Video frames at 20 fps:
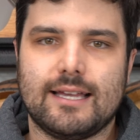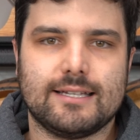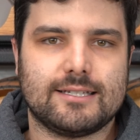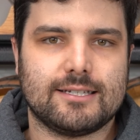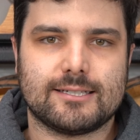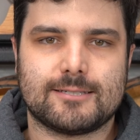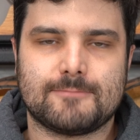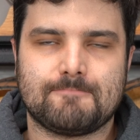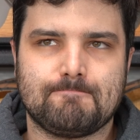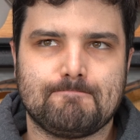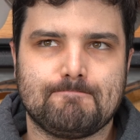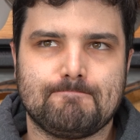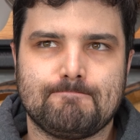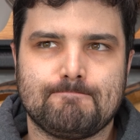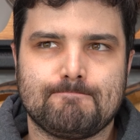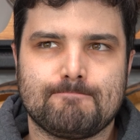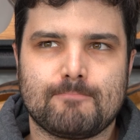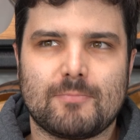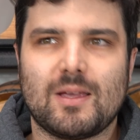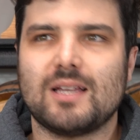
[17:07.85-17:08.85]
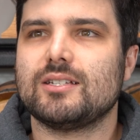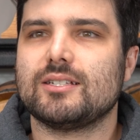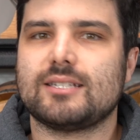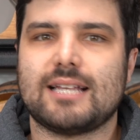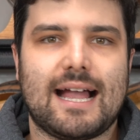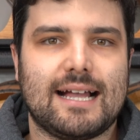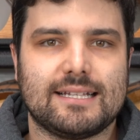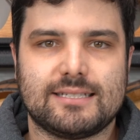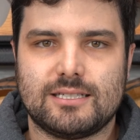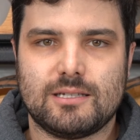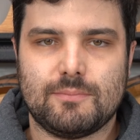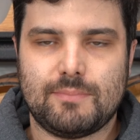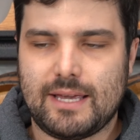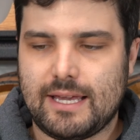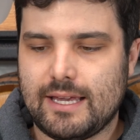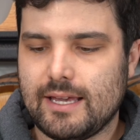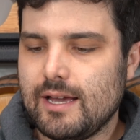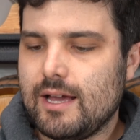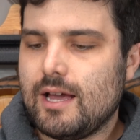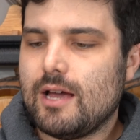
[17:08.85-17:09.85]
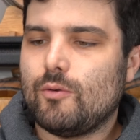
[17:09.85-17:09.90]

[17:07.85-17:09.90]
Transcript: It just has to be.